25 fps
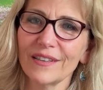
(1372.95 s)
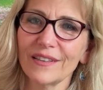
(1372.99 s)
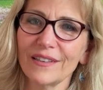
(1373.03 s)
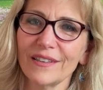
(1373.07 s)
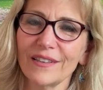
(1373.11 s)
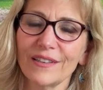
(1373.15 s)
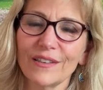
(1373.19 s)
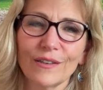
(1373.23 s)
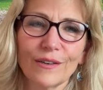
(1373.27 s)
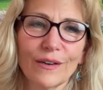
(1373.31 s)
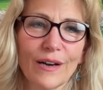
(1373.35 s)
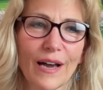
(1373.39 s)

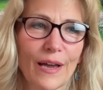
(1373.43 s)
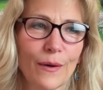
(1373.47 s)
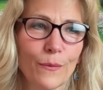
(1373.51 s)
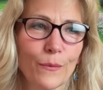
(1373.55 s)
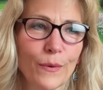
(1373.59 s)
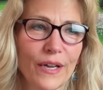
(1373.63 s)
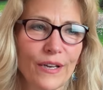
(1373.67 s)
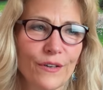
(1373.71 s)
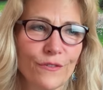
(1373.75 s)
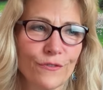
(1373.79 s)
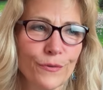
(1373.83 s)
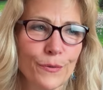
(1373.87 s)
You know, I
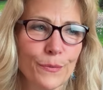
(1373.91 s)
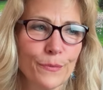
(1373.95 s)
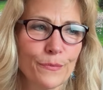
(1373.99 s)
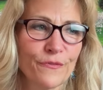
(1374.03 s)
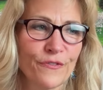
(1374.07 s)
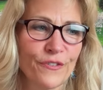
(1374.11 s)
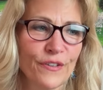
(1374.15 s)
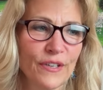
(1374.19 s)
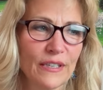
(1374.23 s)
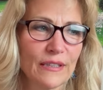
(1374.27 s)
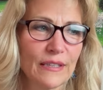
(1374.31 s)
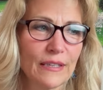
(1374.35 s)
went from
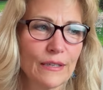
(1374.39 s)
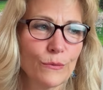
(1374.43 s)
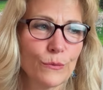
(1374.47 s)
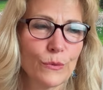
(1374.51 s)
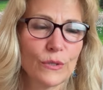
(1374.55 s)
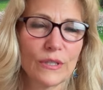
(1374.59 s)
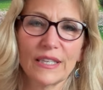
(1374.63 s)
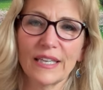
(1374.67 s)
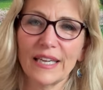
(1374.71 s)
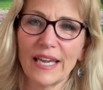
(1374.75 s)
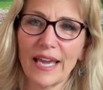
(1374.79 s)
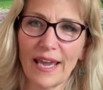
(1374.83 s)
feeling
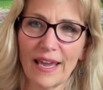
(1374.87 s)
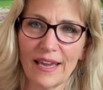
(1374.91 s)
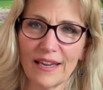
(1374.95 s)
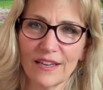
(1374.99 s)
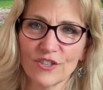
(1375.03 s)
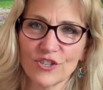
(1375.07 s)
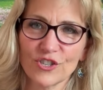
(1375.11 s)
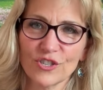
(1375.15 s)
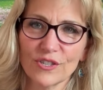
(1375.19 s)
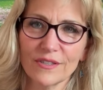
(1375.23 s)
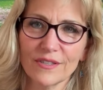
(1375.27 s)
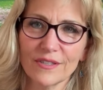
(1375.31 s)
really
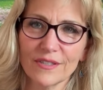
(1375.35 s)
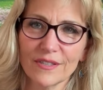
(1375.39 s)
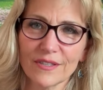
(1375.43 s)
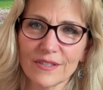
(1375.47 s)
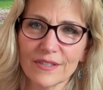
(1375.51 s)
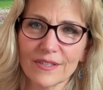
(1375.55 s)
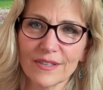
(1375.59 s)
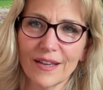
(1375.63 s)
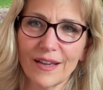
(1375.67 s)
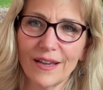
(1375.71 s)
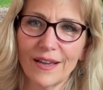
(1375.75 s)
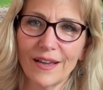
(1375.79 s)

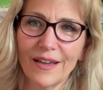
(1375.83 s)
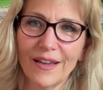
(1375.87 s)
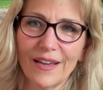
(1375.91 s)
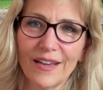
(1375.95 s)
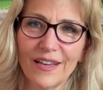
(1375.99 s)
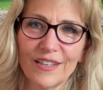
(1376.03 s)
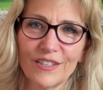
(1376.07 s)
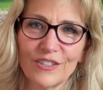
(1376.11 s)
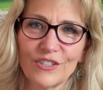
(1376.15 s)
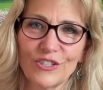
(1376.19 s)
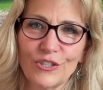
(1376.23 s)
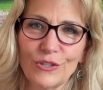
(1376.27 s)
anxious
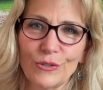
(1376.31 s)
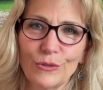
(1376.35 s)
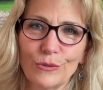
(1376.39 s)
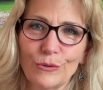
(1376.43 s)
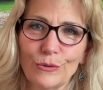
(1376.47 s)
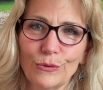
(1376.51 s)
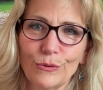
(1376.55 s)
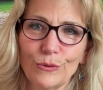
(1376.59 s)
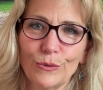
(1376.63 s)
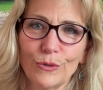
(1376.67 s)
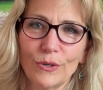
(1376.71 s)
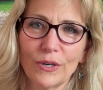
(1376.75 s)

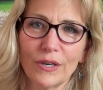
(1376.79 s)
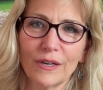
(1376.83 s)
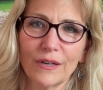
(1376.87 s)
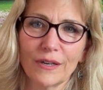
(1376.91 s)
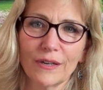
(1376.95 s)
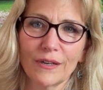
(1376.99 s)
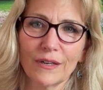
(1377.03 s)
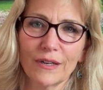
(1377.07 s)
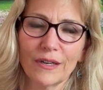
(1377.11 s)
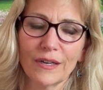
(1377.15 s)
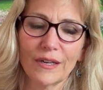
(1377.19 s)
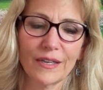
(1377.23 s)
to
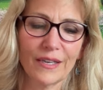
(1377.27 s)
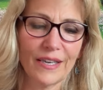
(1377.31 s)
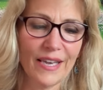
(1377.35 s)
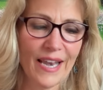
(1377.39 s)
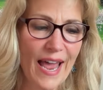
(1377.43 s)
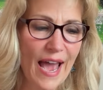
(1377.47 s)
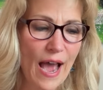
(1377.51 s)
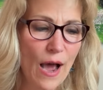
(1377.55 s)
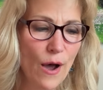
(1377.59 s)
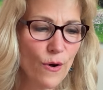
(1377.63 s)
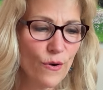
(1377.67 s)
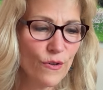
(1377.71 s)

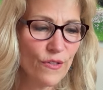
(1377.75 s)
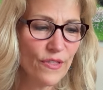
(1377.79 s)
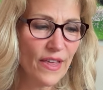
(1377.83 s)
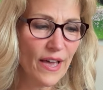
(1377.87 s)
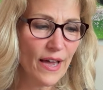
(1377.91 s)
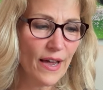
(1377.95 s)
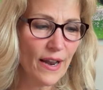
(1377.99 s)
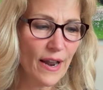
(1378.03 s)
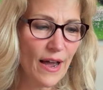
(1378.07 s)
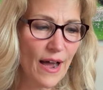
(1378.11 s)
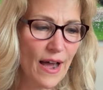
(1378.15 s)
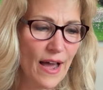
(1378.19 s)
now
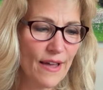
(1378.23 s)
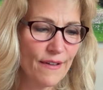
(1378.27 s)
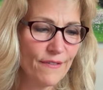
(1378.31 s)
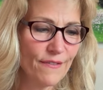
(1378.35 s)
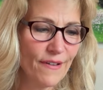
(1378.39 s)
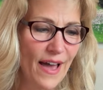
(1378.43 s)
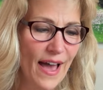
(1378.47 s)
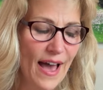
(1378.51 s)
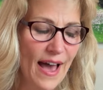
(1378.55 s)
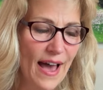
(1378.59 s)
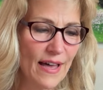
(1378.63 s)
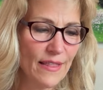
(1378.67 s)
that I've
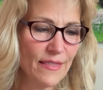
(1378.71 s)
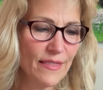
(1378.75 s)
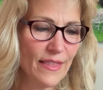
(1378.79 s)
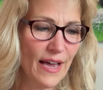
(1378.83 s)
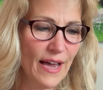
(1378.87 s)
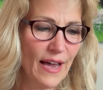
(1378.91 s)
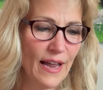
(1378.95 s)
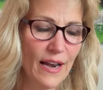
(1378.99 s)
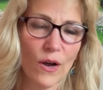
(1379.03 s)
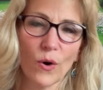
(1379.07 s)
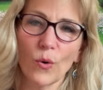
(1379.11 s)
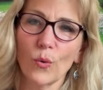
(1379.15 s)
had
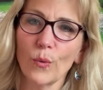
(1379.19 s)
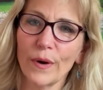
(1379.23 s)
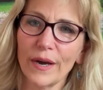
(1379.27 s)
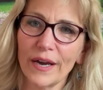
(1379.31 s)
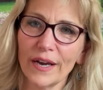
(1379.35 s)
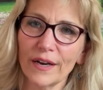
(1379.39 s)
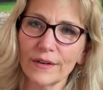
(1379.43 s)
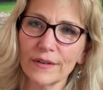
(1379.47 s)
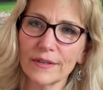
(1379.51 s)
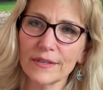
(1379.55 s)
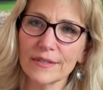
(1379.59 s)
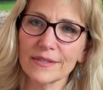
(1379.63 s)
that
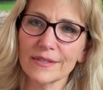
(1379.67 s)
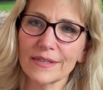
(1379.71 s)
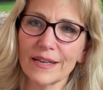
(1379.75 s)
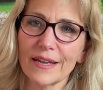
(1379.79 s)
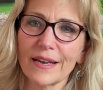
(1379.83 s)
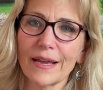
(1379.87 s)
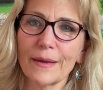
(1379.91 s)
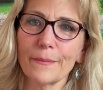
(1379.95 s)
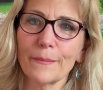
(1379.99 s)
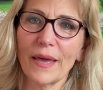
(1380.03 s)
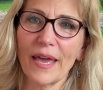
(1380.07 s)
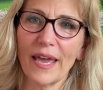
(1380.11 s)
awareness
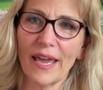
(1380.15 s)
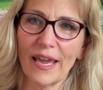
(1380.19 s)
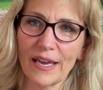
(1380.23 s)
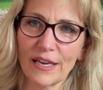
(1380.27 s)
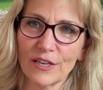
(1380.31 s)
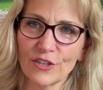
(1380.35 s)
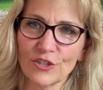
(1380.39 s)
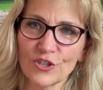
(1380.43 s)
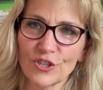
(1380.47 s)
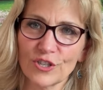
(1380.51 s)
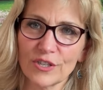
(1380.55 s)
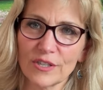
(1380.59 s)
that I'm
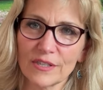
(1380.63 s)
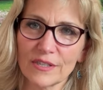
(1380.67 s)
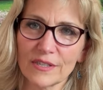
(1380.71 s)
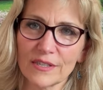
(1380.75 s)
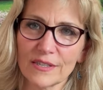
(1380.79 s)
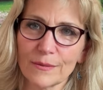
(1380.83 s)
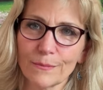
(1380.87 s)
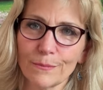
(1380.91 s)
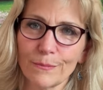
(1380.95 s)
anxious